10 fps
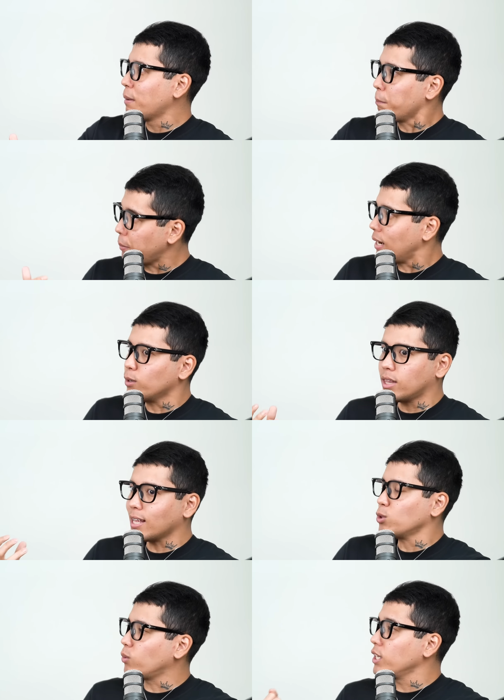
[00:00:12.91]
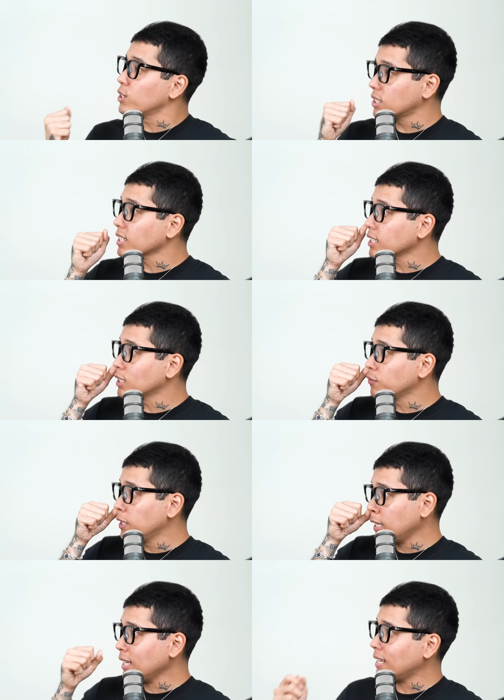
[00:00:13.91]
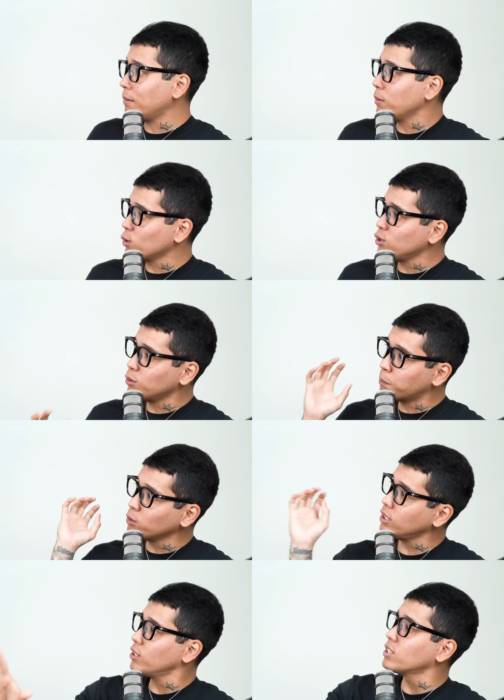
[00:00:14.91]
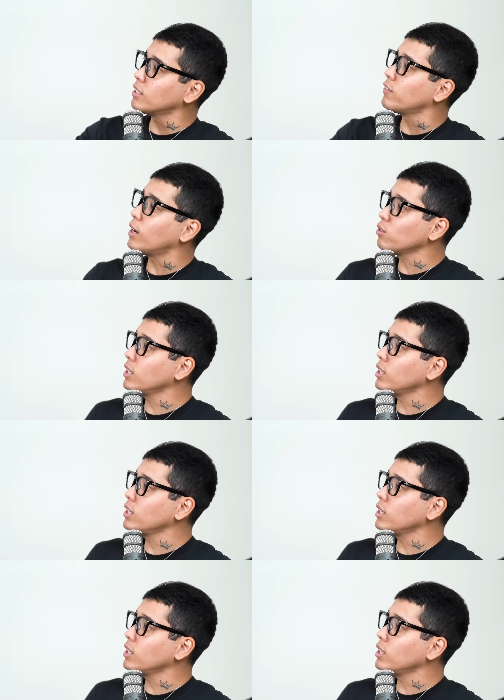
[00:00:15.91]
Pero that way you're successful na eh, because you're putting yourself out